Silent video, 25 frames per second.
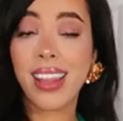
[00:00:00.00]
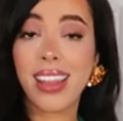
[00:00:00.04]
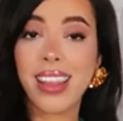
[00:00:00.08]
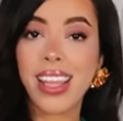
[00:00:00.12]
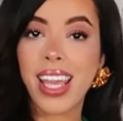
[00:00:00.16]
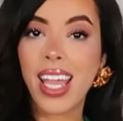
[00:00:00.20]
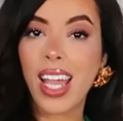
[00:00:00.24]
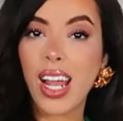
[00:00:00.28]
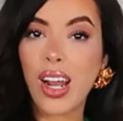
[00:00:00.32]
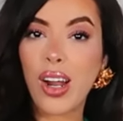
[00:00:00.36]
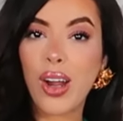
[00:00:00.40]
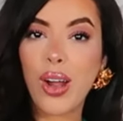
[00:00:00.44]

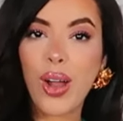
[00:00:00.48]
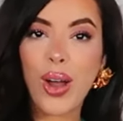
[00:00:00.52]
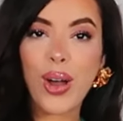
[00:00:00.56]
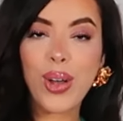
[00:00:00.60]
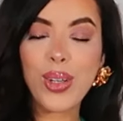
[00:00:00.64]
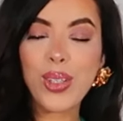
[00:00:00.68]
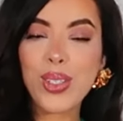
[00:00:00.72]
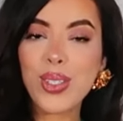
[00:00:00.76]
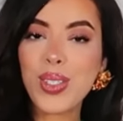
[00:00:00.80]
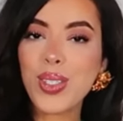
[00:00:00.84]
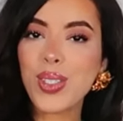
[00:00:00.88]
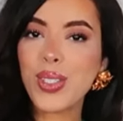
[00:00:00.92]
they are
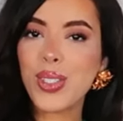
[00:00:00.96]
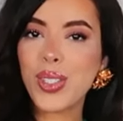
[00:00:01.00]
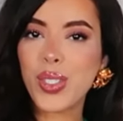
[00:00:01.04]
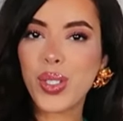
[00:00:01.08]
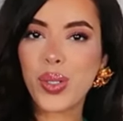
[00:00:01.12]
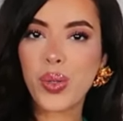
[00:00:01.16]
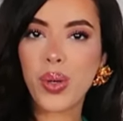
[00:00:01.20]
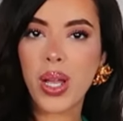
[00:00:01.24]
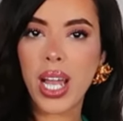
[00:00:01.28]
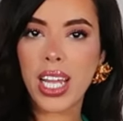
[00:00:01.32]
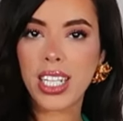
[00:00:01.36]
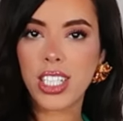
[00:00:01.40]
also
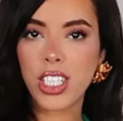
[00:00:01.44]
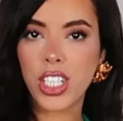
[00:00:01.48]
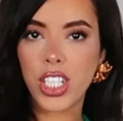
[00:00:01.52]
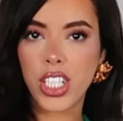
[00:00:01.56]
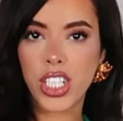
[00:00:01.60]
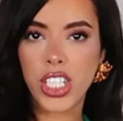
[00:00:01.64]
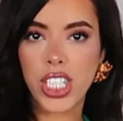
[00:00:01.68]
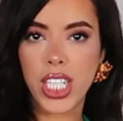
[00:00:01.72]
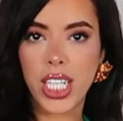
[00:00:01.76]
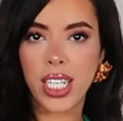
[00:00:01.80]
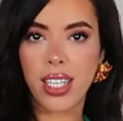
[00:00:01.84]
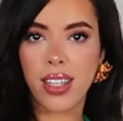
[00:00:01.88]

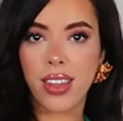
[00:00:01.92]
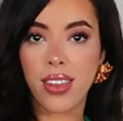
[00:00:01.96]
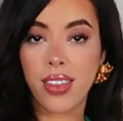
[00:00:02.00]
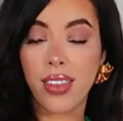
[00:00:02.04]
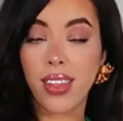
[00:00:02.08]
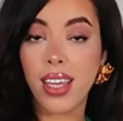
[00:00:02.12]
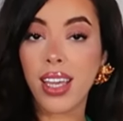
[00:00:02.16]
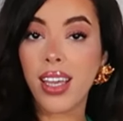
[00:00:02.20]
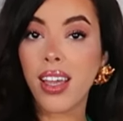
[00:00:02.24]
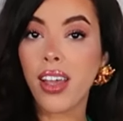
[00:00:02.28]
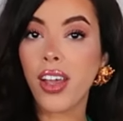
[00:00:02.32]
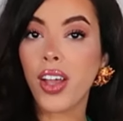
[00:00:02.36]
strategic
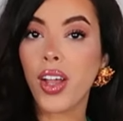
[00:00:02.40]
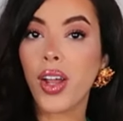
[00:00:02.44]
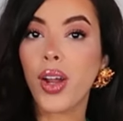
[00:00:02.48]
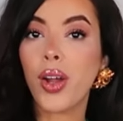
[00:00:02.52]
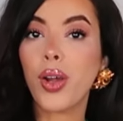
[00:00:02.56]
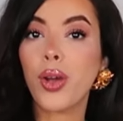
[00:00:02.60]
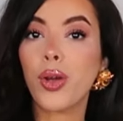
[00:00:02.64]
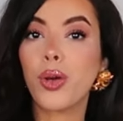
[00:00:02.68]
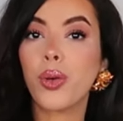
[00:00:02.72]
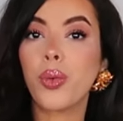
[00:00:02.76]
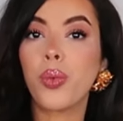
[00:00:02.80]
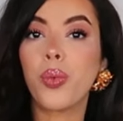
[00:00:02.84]

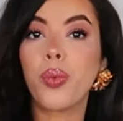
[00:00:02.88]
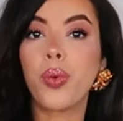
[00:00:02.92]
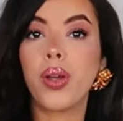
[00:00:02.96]
thinker